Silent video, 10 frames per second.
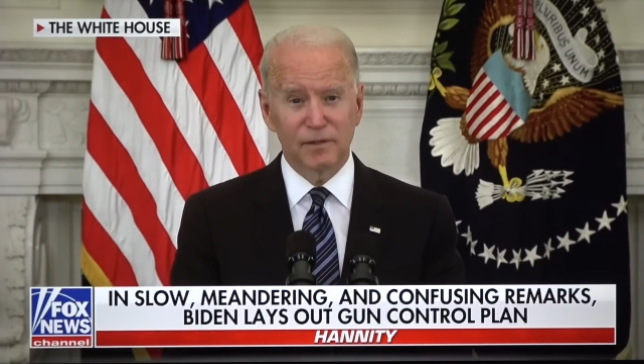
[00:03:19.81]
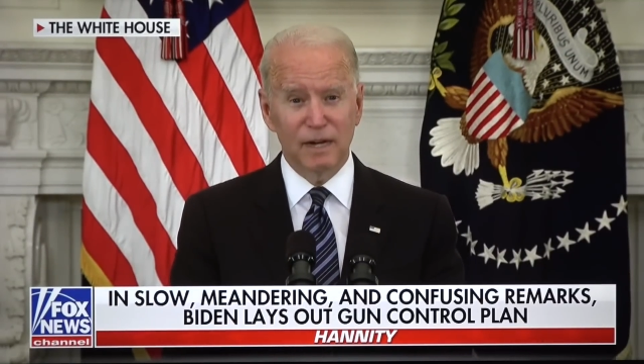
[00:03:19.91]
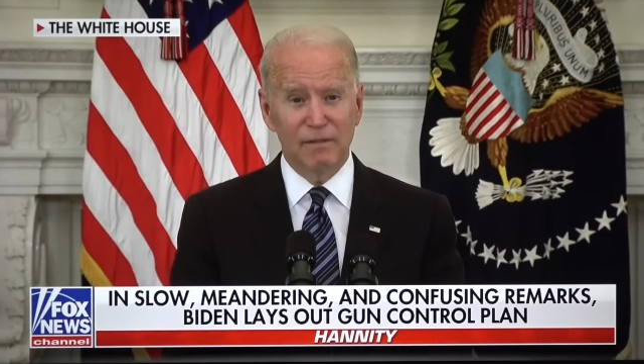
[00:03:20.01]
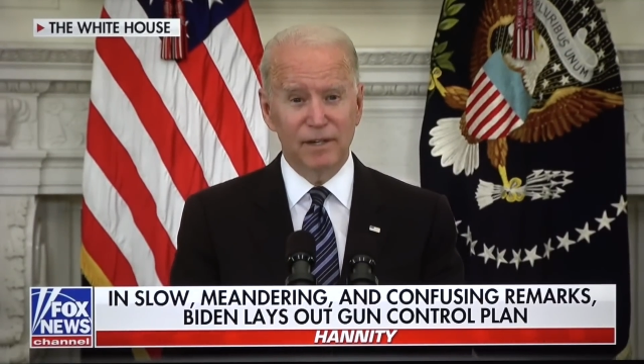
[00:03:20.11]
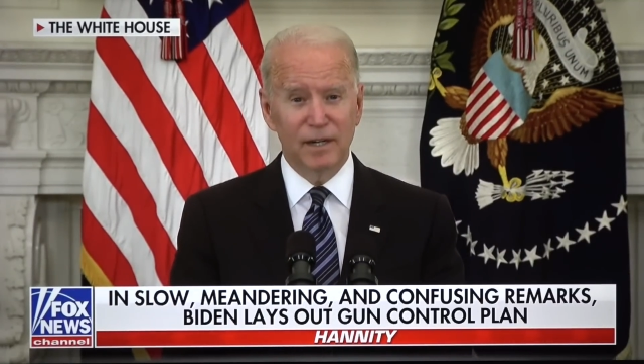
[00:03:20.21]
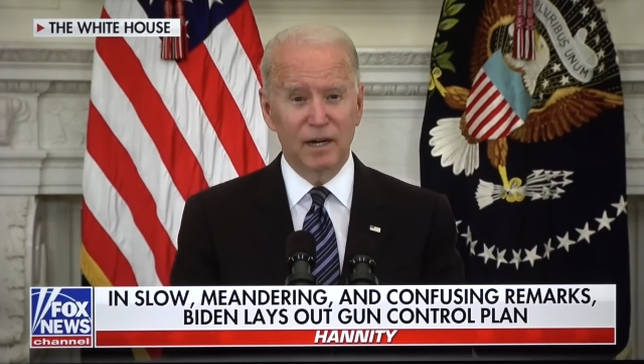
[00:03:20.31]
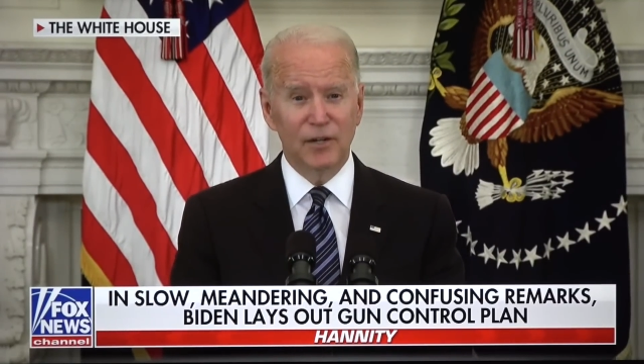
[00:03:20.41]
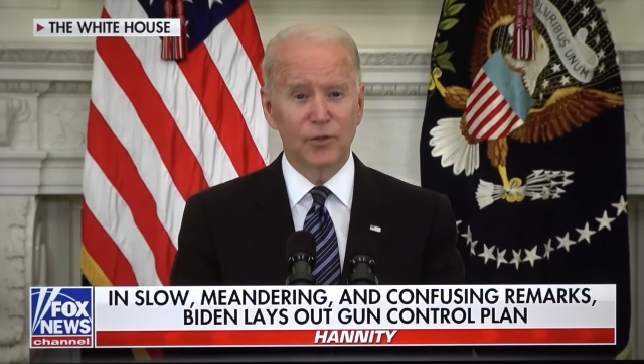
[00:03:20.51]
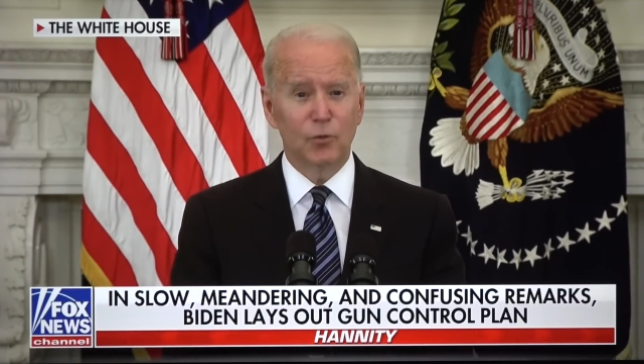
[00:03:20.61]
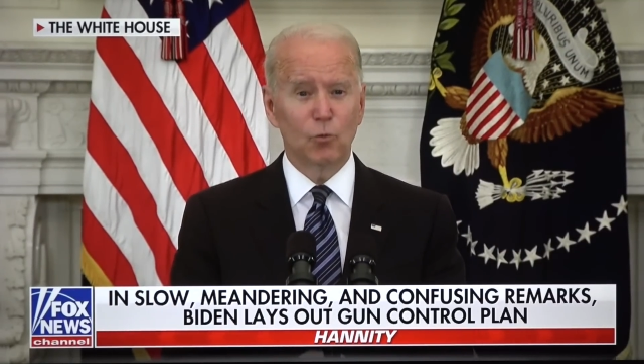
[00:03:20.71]
for having
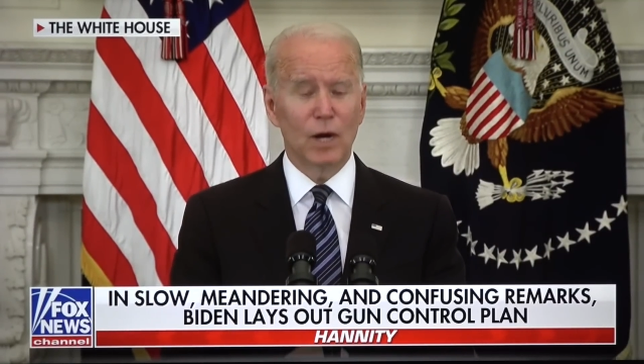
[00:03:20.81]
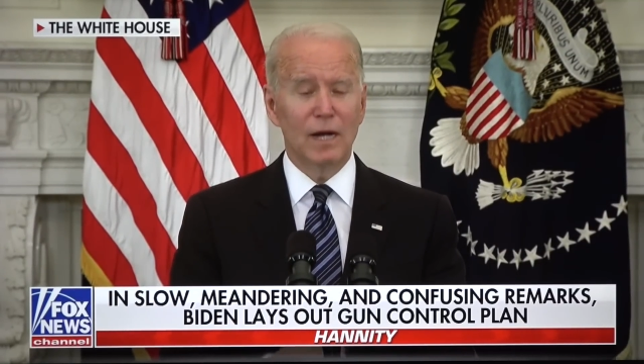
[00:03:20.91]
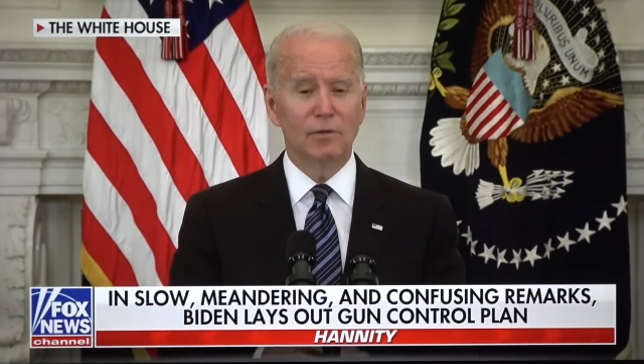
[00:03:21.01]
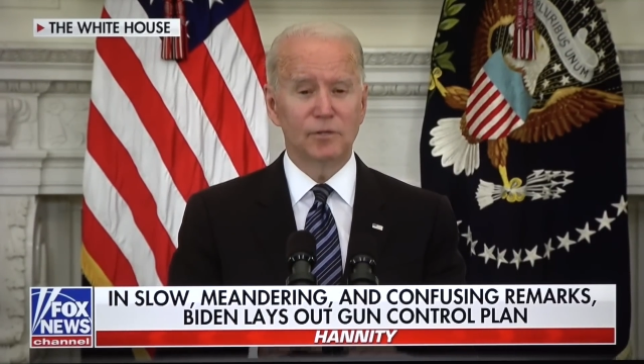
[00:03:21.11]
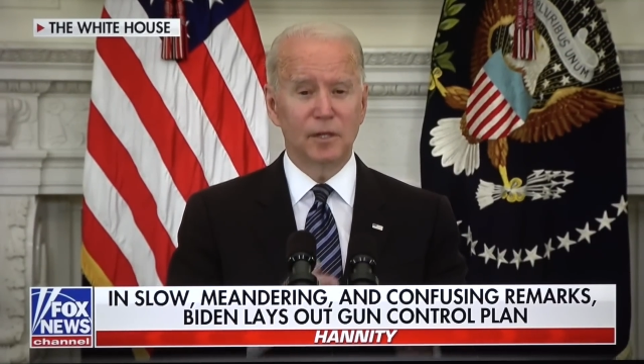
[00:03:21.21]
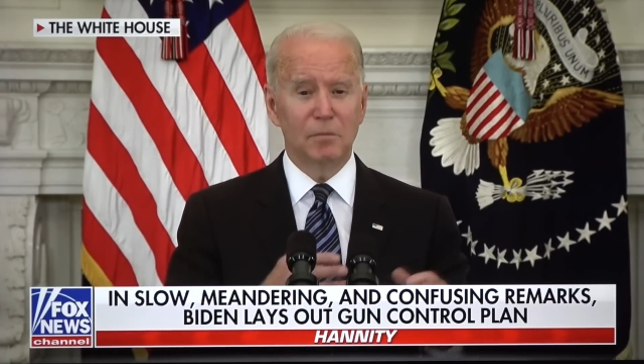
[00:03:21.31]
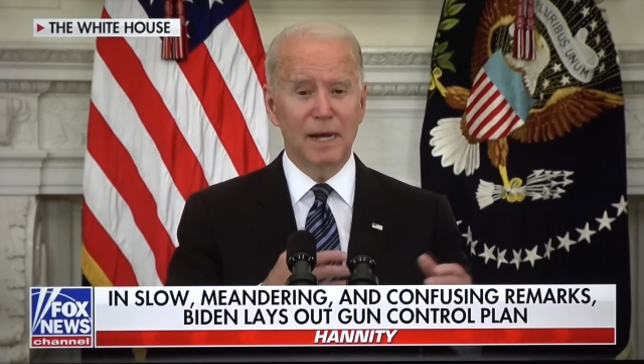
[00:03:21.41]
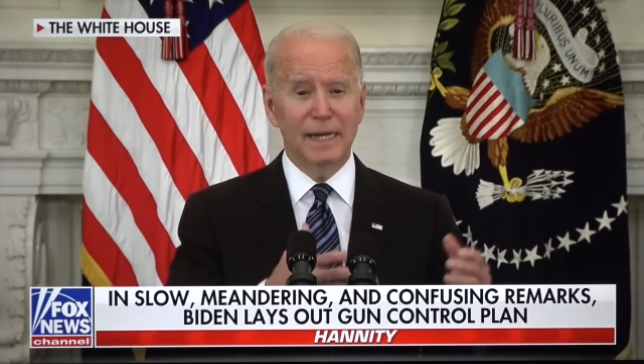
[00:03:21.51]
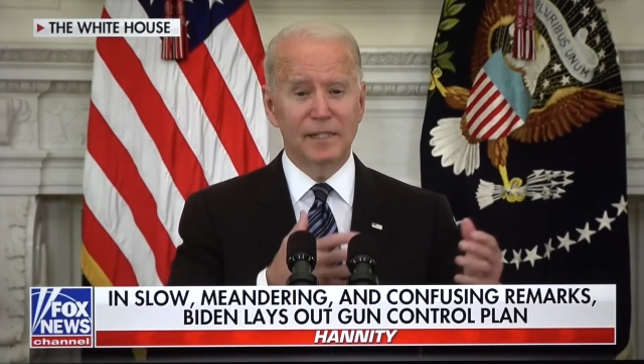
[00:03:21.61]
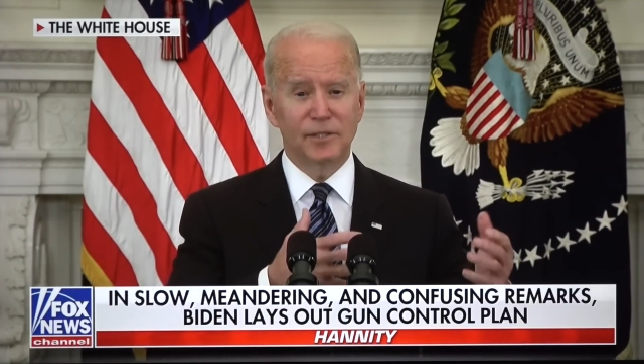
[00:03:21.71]
100 rounds in a
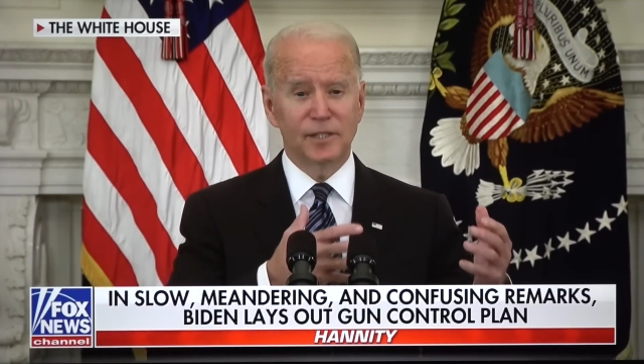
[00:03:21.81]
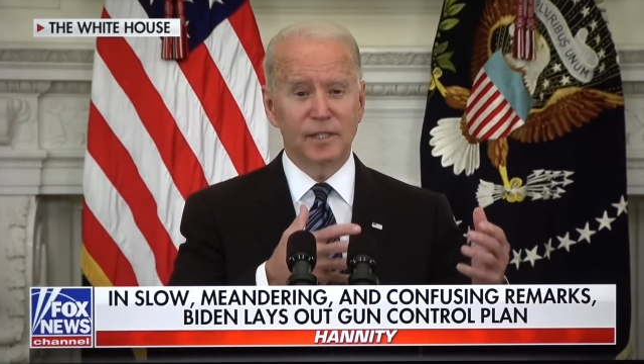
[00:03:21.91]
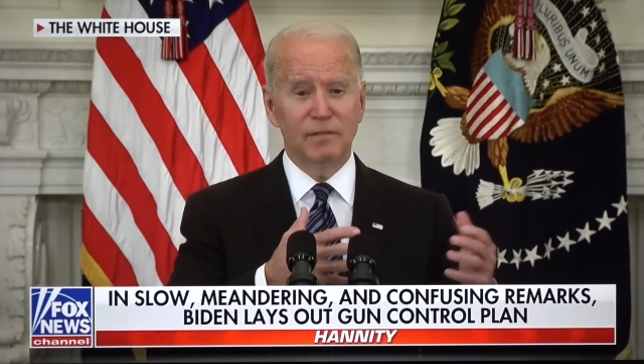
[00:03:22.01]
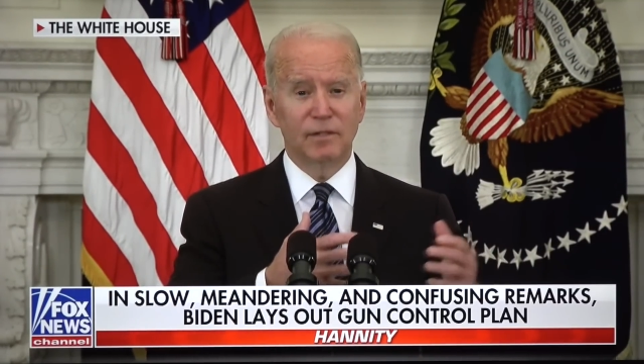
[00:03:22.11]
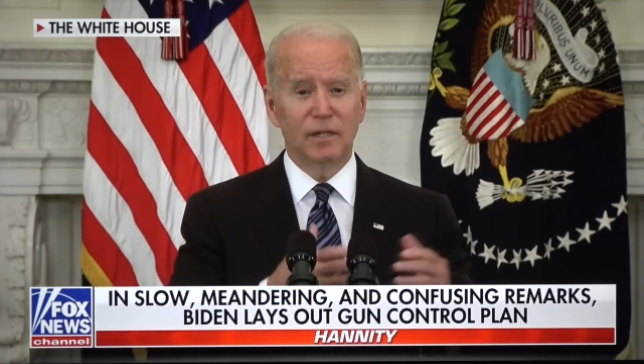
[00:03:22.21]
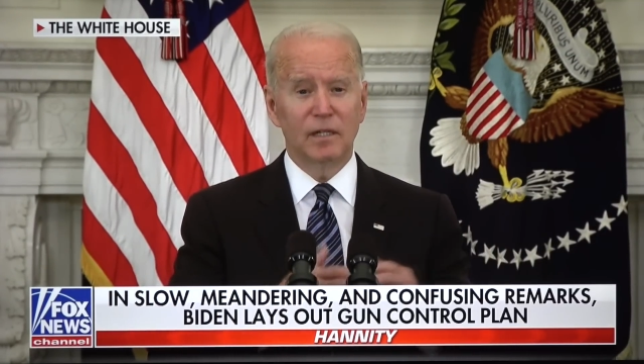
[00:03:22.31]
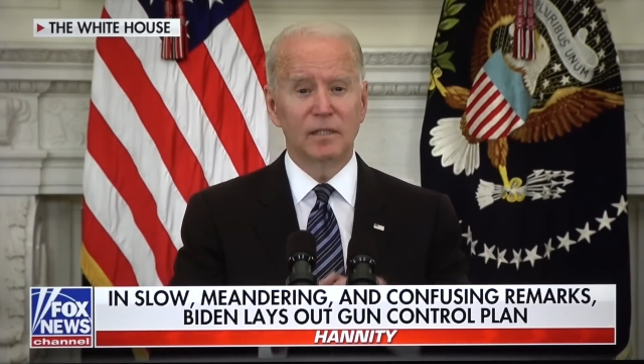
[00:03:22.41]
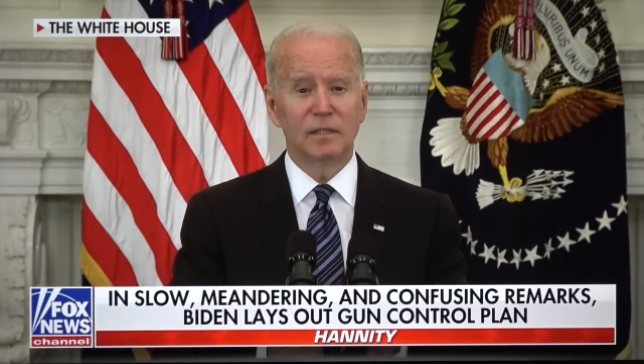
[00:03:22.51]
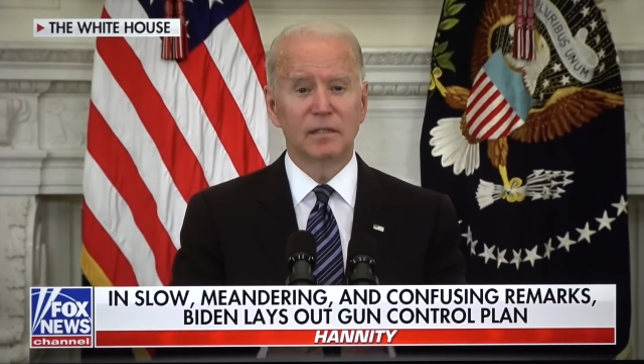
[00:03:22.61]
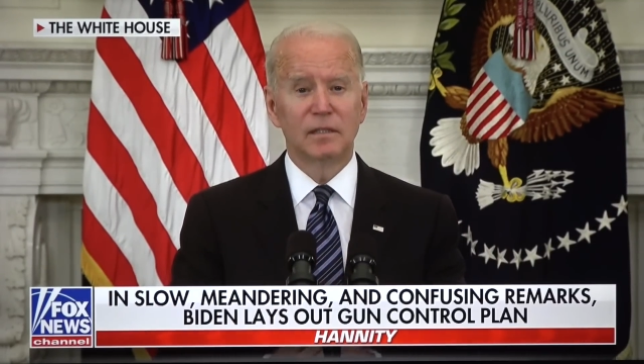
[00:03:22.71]
magazine of a gun.